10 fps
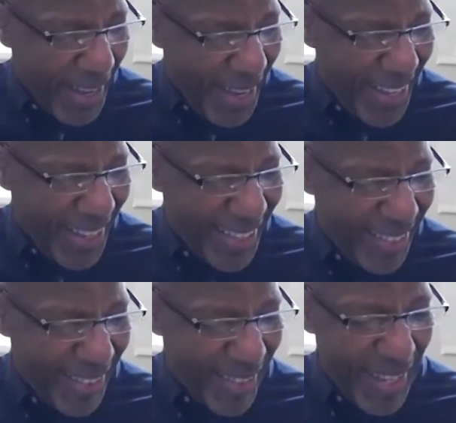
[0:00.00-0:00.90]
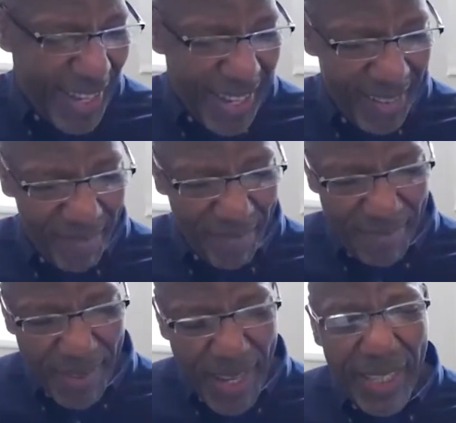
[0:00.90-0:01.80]
uh, uh,
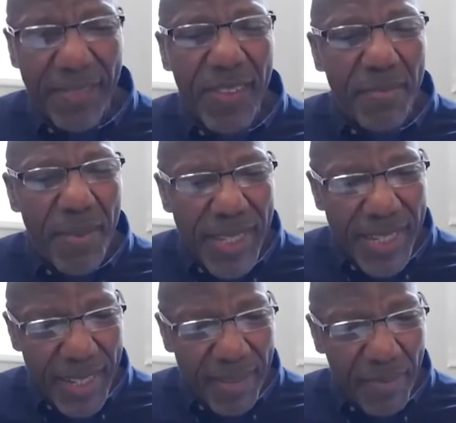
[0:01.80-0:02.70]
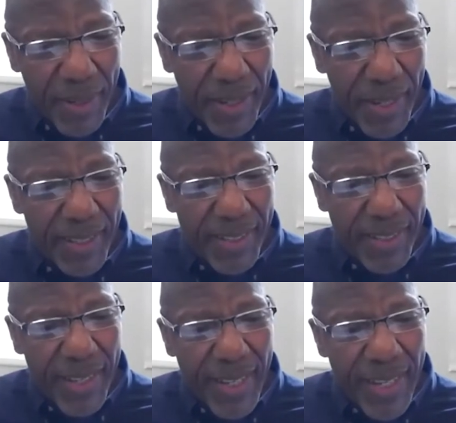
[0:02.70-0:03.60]
kind of dimension
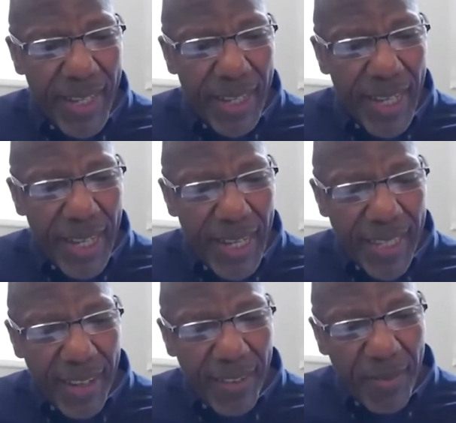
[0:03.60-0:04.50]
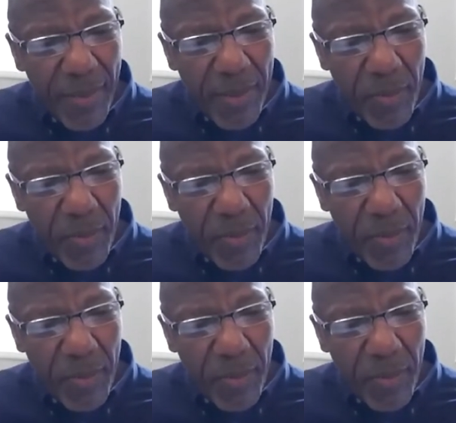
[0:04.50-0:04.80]
because yeah